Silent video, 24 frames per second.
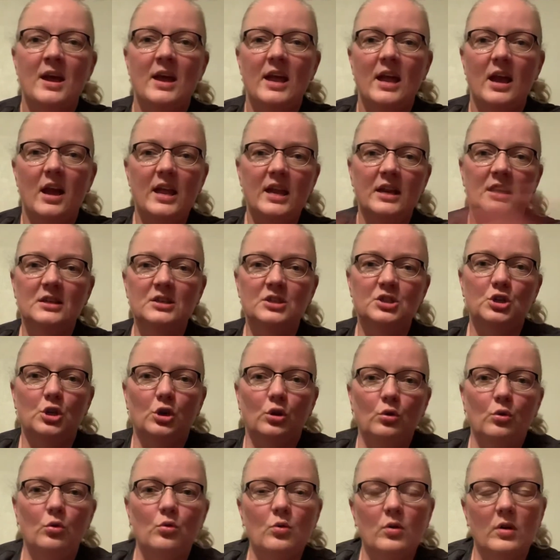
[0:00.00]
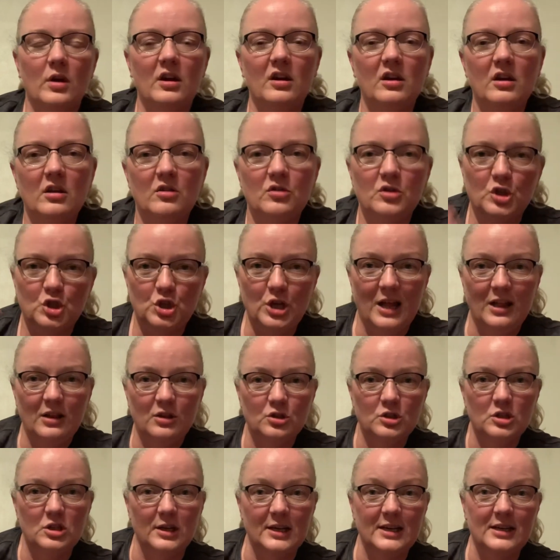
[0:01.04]
into uh, the
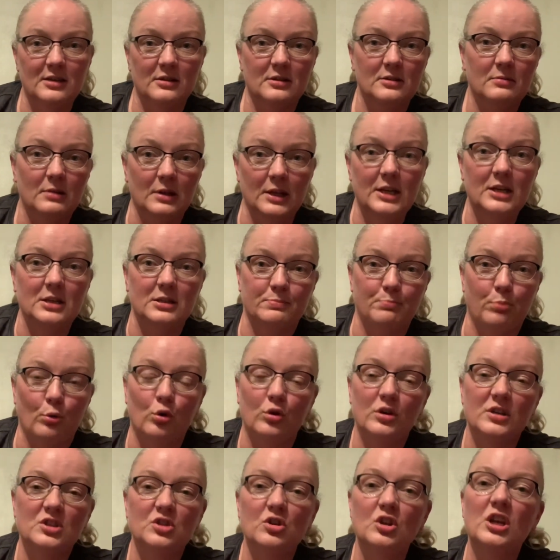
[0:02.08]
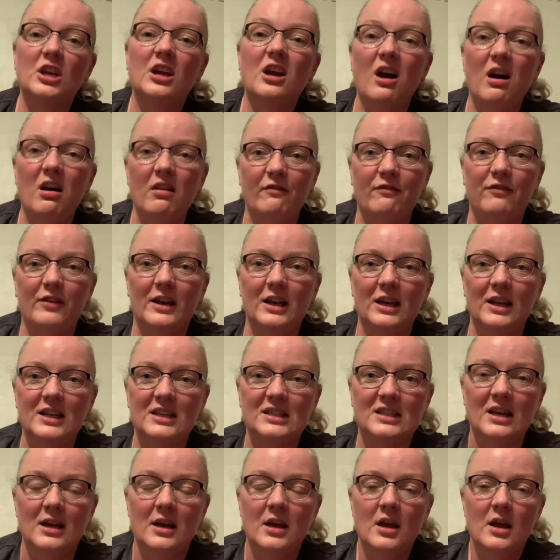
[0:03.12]
challenge leader, leaders board. So you can't fiddle it
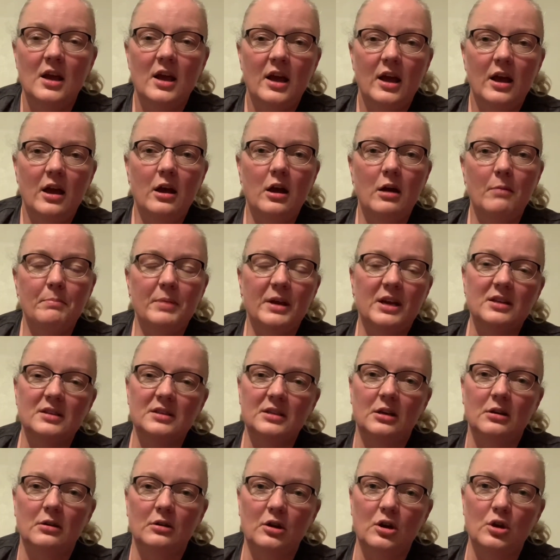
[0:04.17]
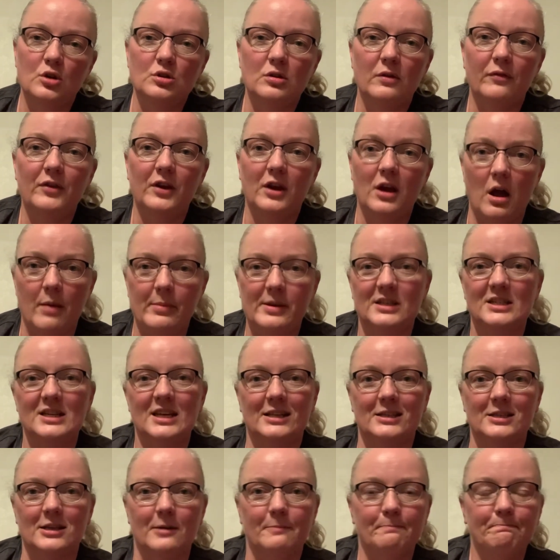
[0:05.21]
um, because it goes off your Garmin
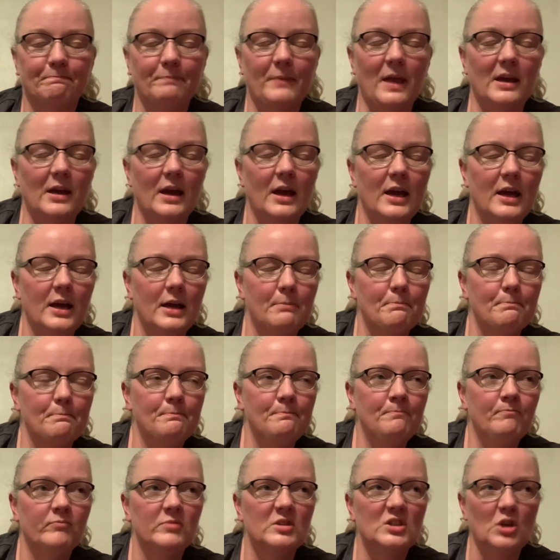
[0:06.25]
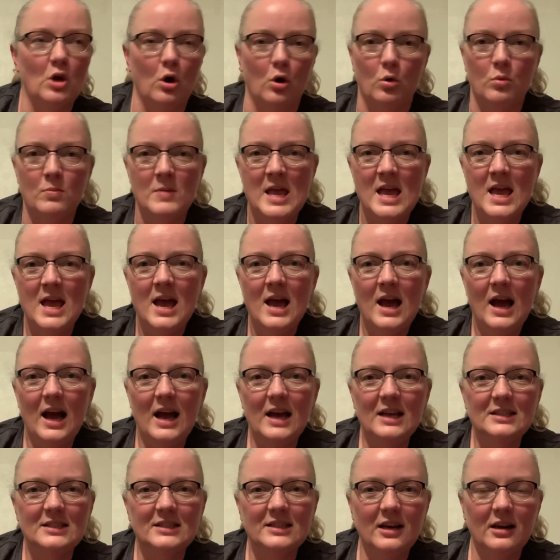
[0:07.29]
data. Um, so I
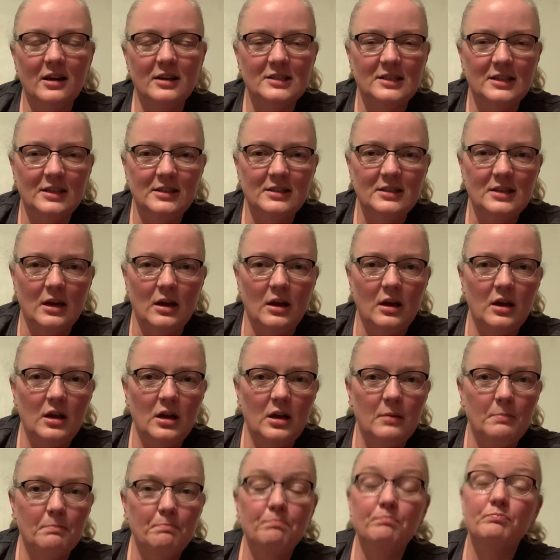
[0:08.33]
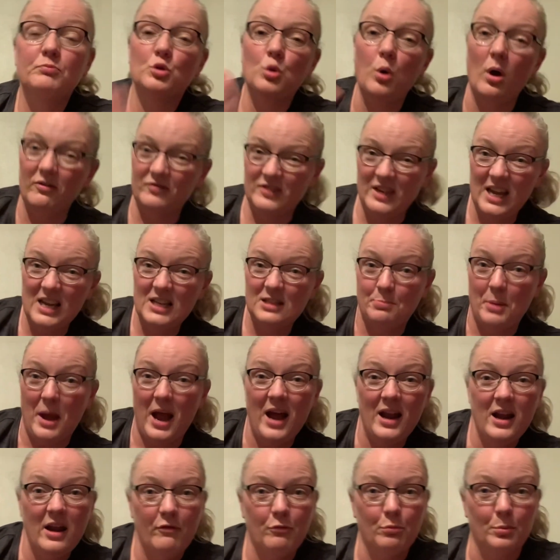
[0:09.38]
started um, 12 days
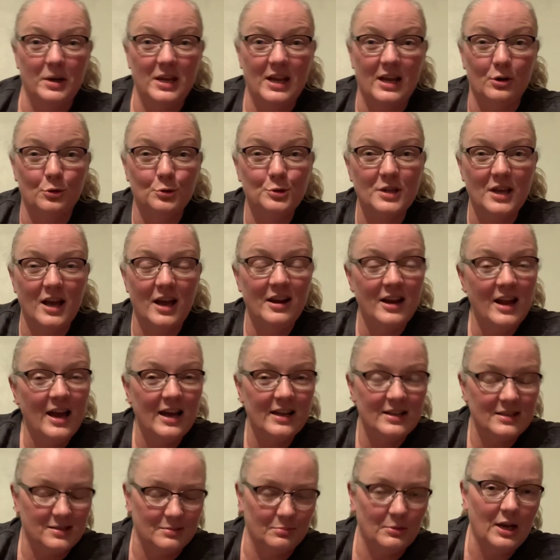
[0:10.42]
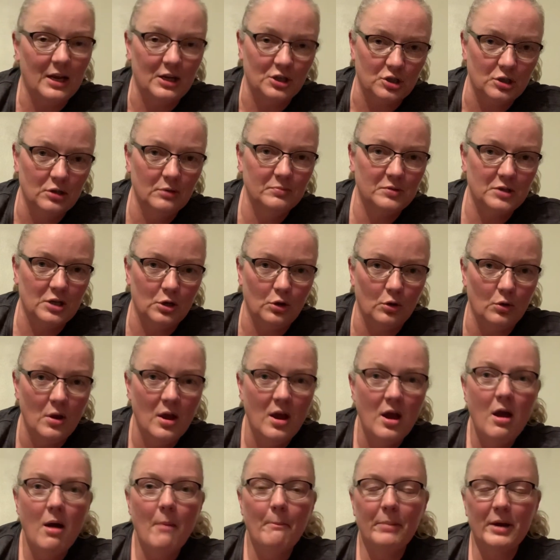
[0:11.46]
behind everybody else and had some catching up to do.
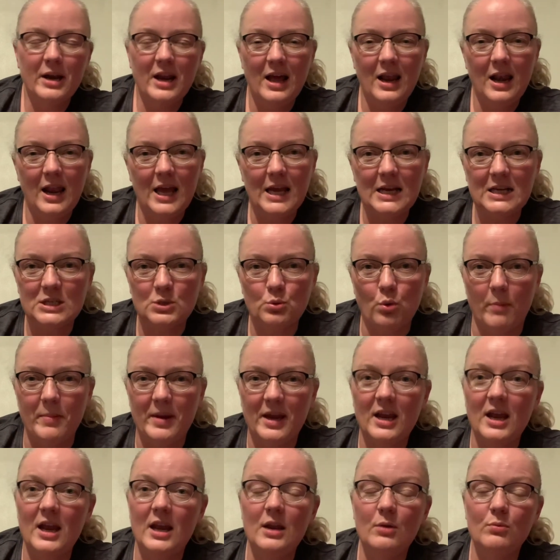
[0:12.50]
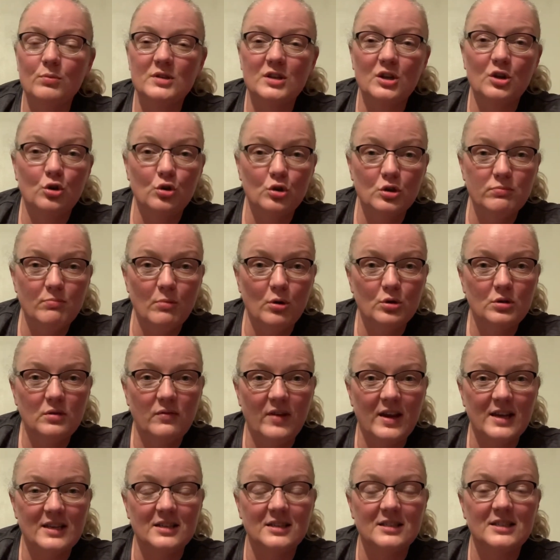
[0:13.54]
But I like swimming and it was a good
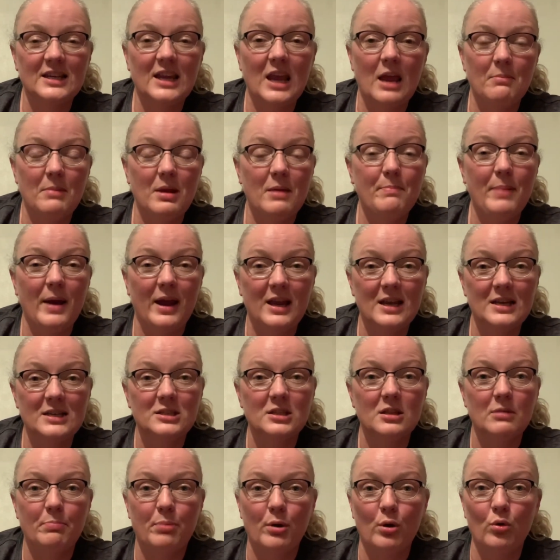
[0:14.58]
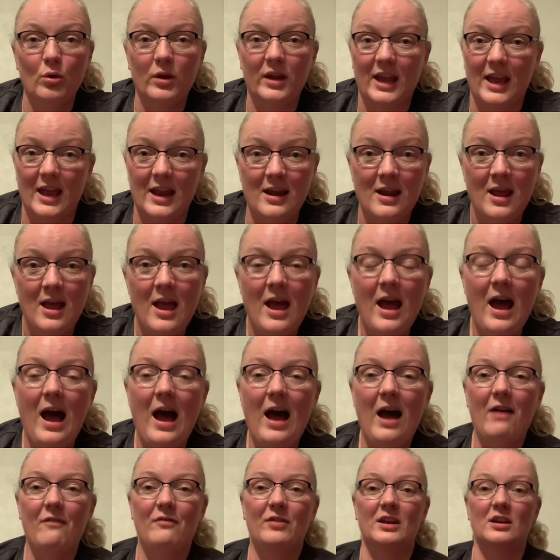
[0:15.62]
motivator to get me back into the pool again,
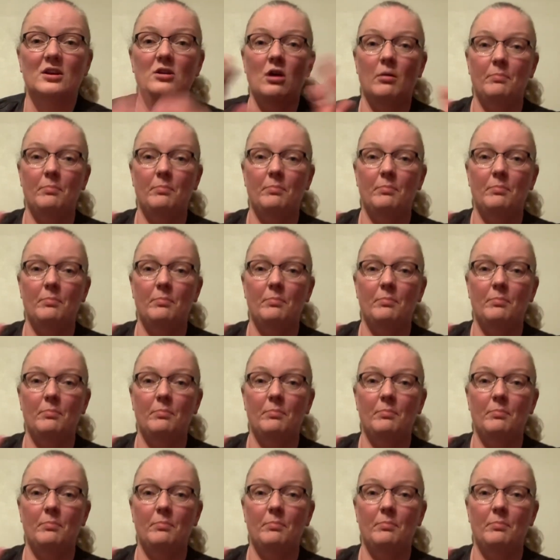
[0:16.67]
having not